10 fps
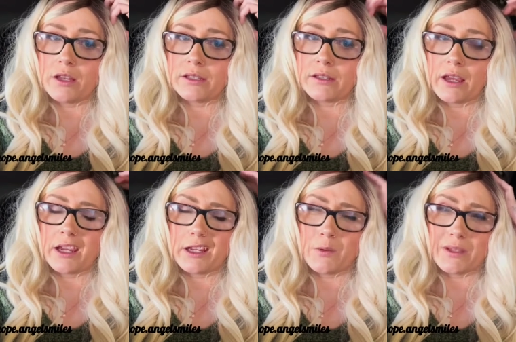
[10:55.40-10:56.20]
like
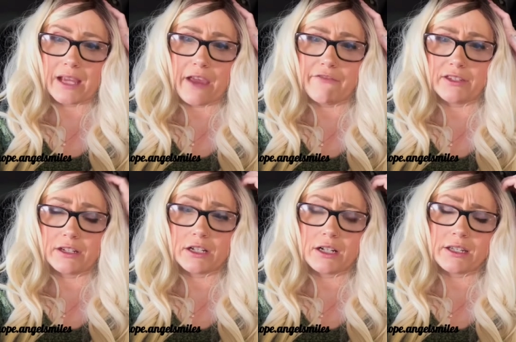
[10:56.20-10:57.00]
anyone to have
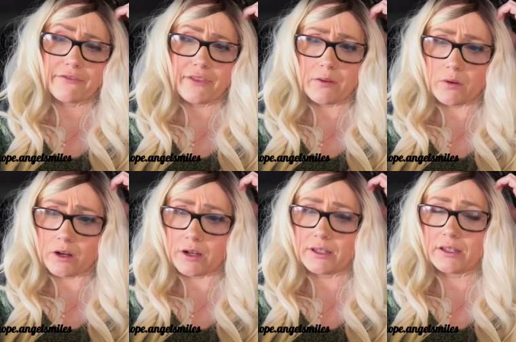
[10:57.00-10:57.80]
visitors if they were
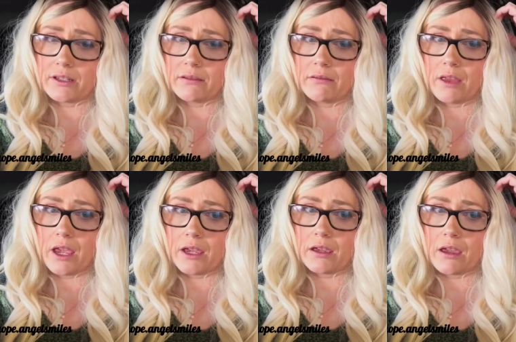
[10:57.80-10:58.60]
like
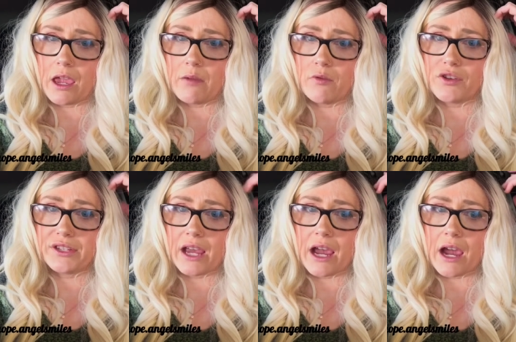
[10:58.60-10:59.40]
able to
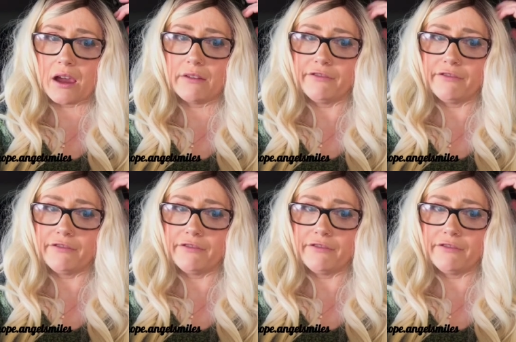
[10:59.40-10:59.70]
have